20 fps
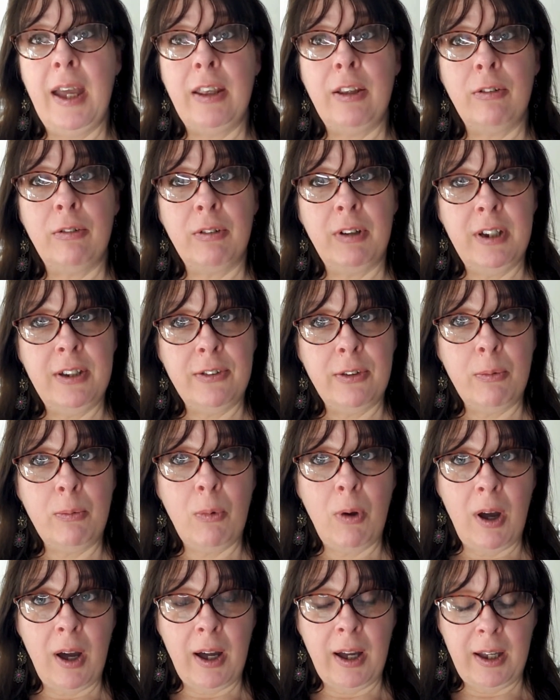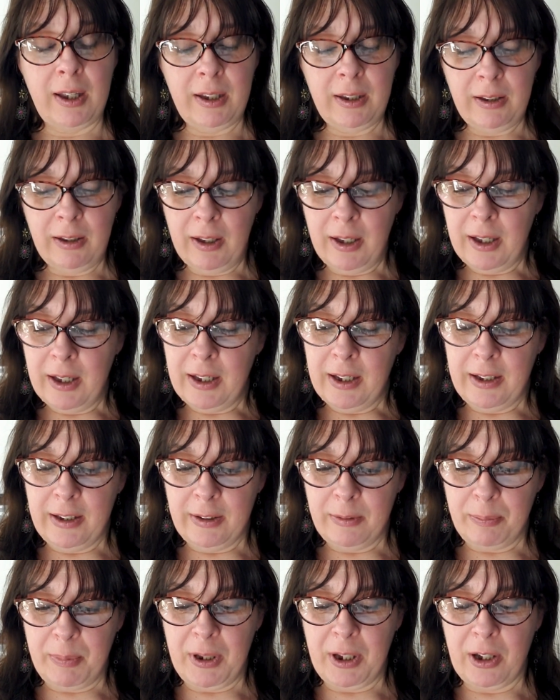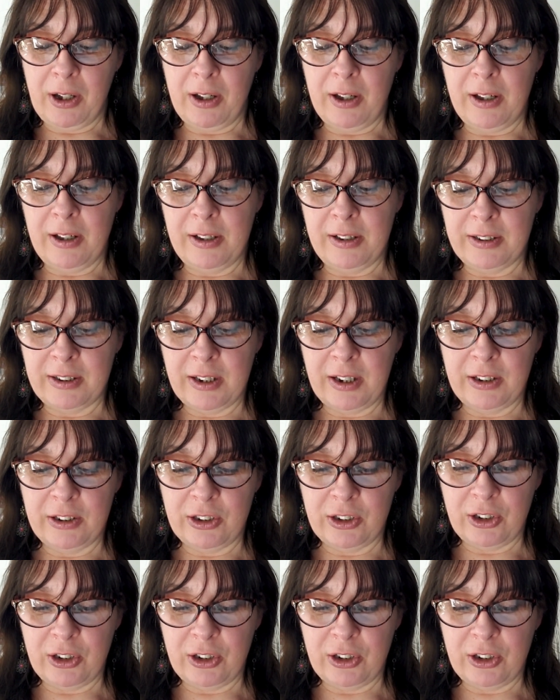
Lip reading: And the reason why is because